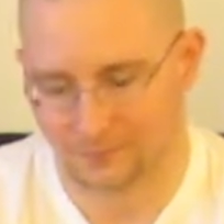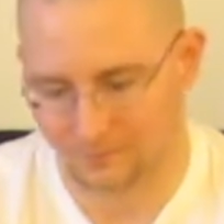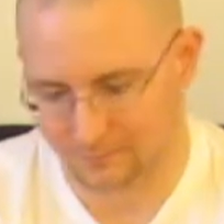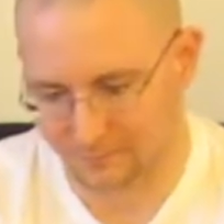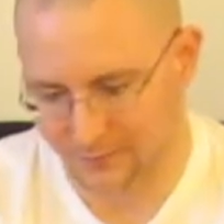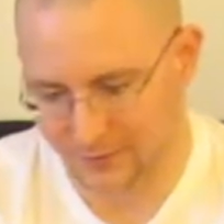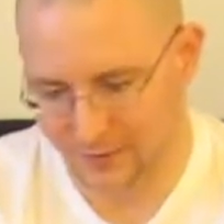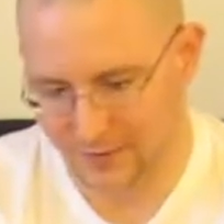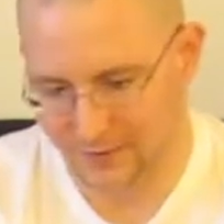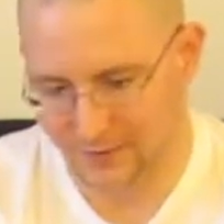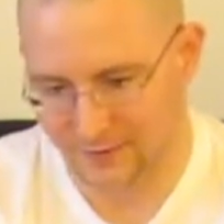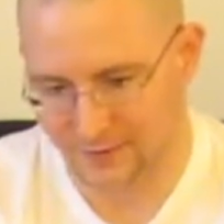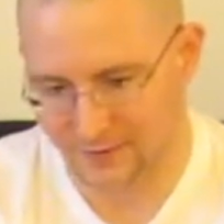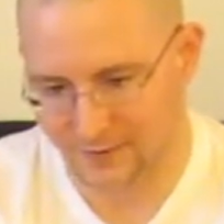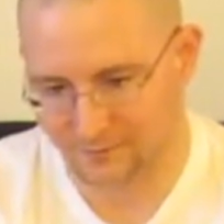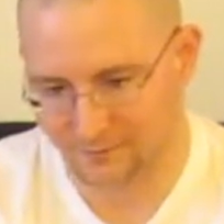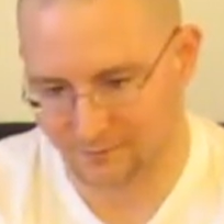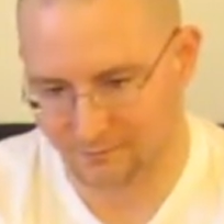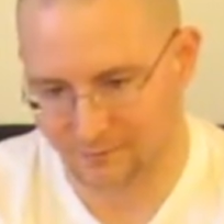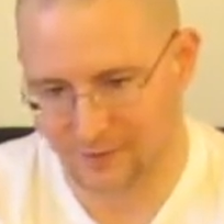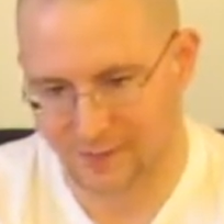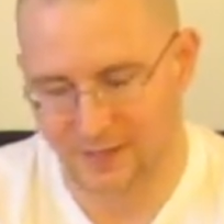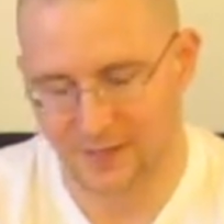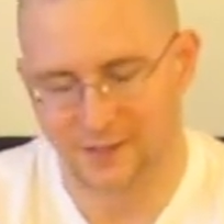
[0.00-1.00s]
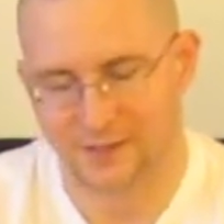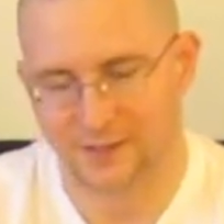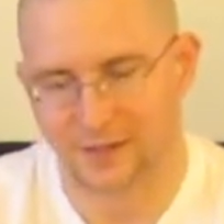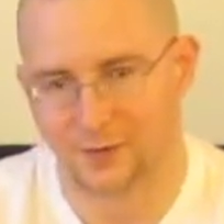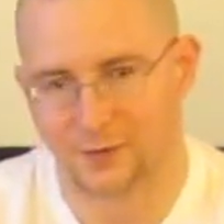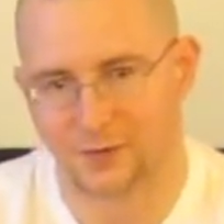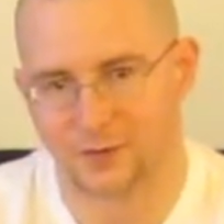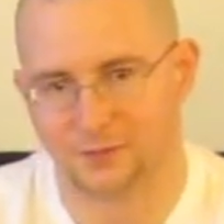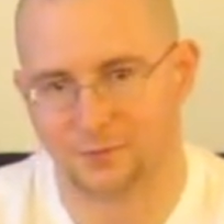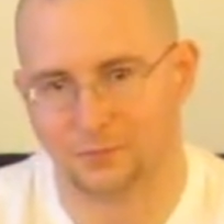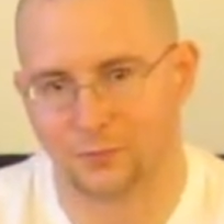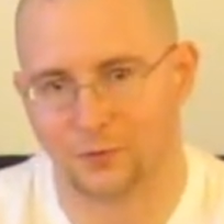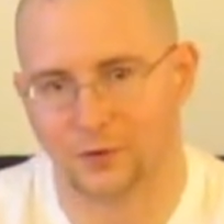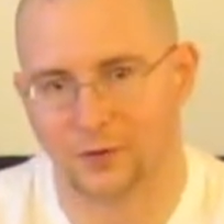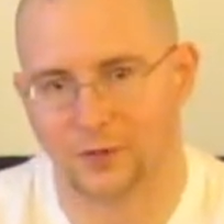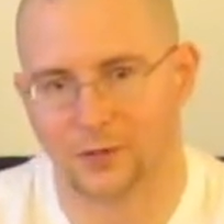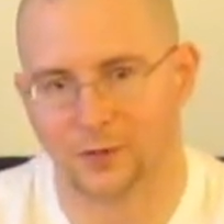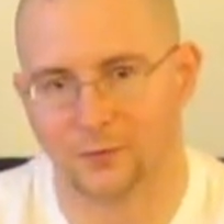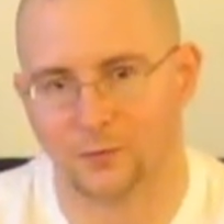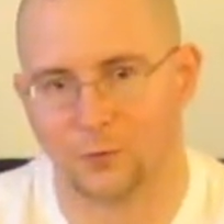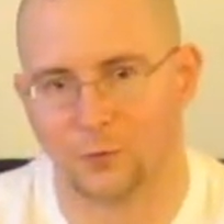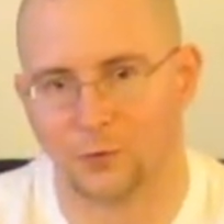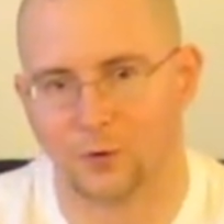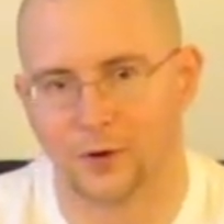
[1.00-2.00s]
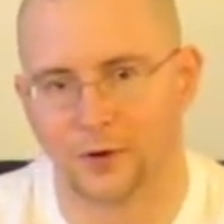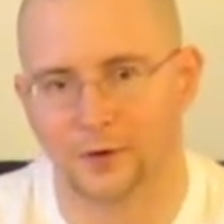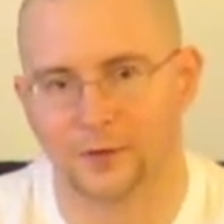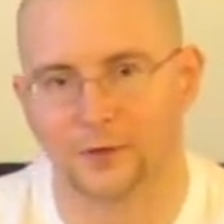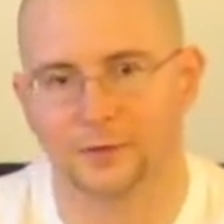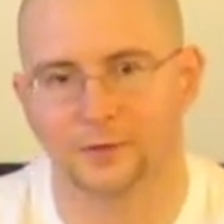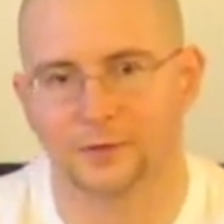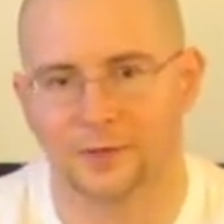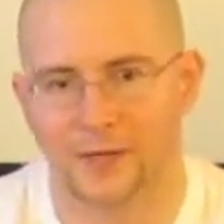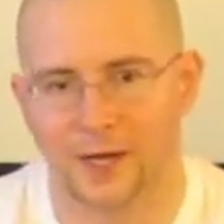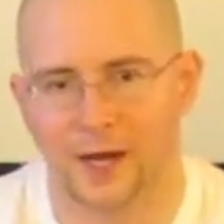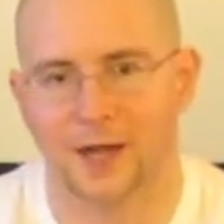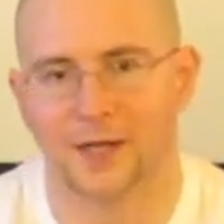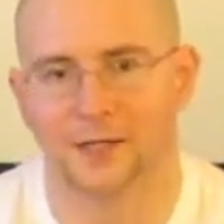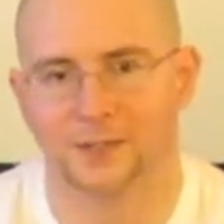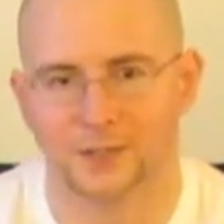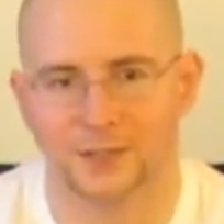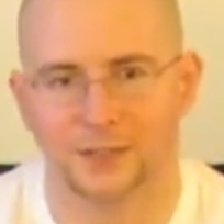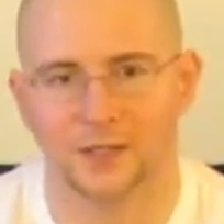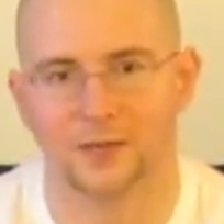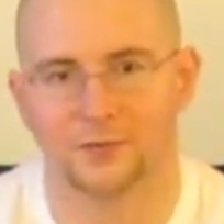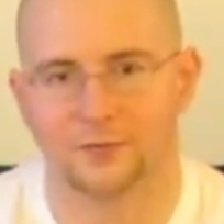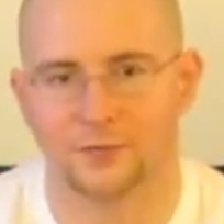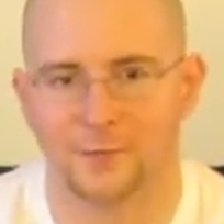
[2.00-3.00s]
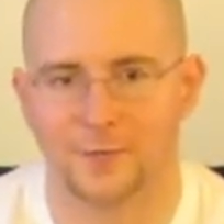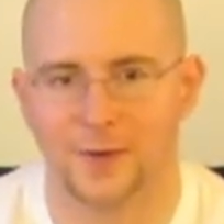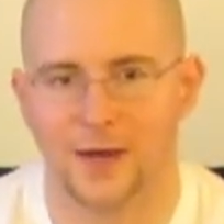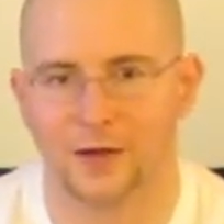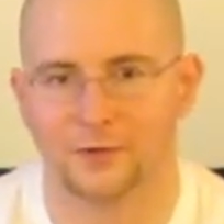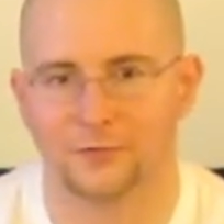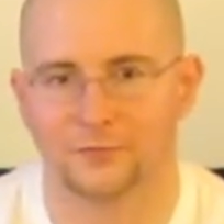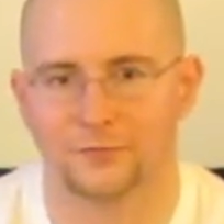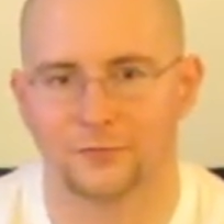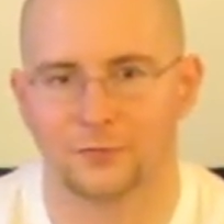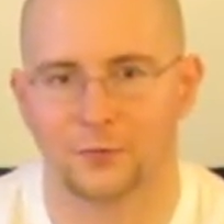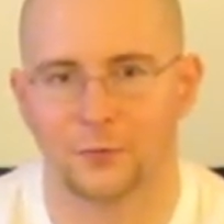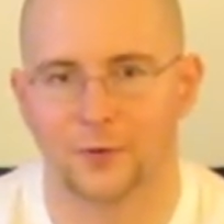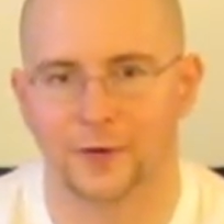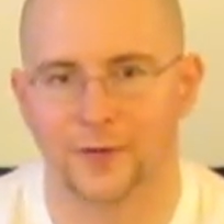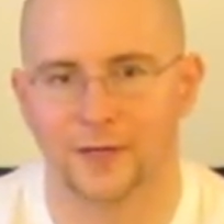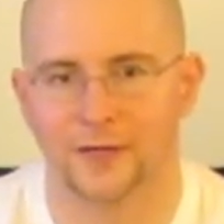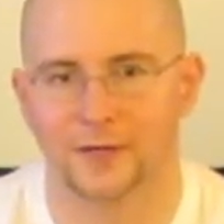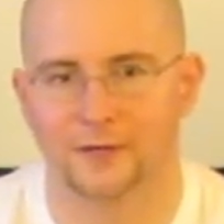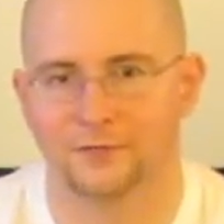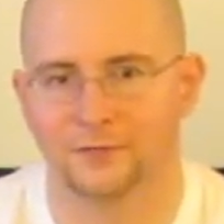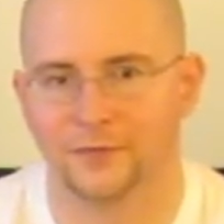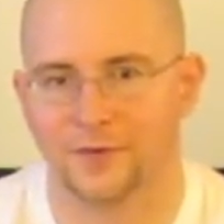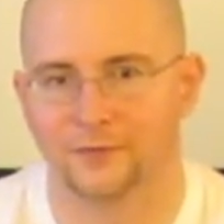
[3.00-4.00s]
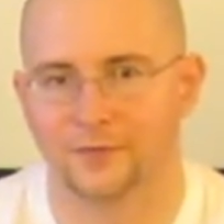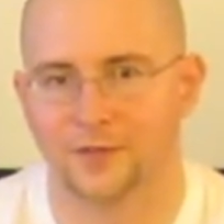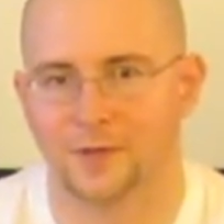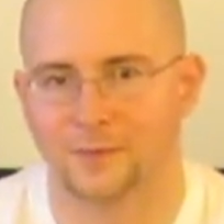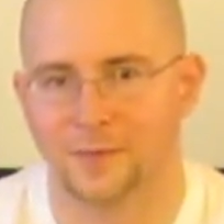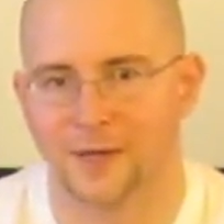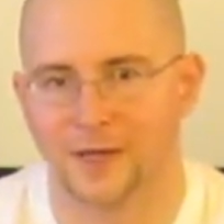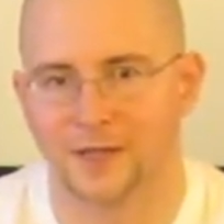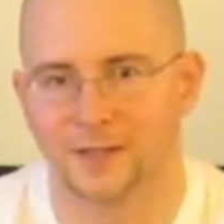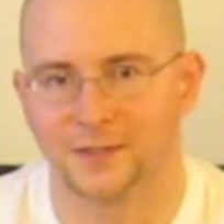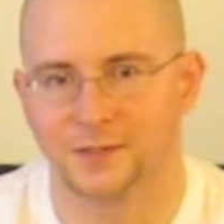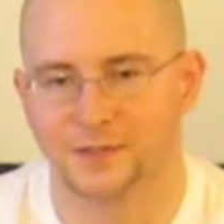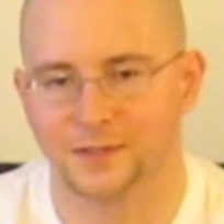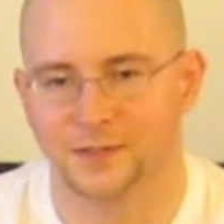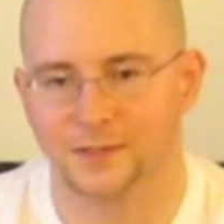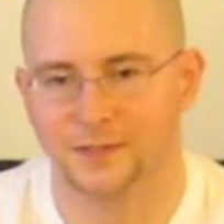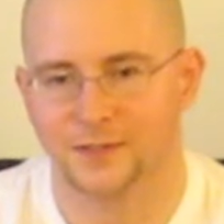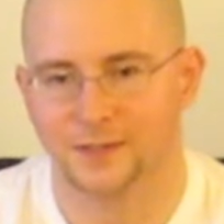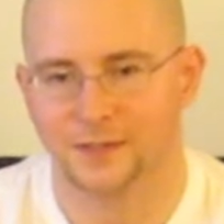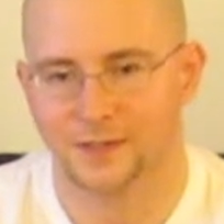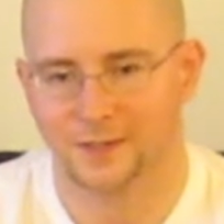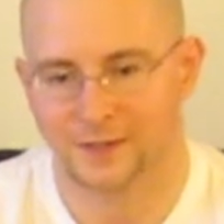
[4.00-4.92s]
But because I was boiling water constantly for about 40 to 50 minutes,